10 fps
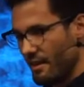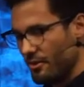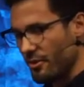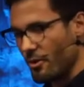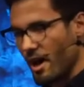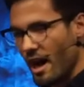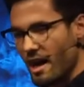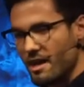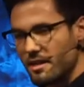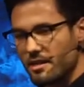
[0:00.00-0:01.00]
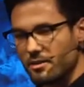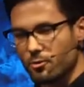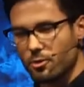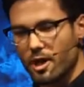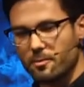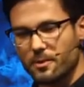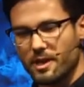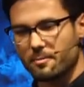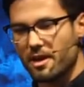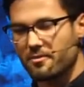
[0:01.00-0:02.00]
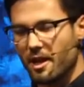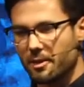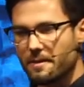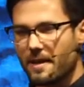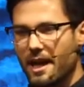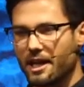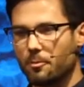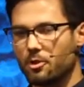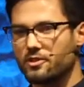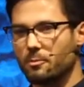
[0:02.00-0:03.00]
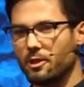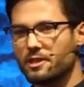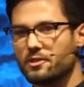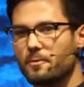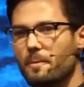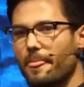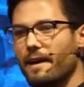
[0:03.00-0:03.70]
So I grew up in my family, had a couple of siblings.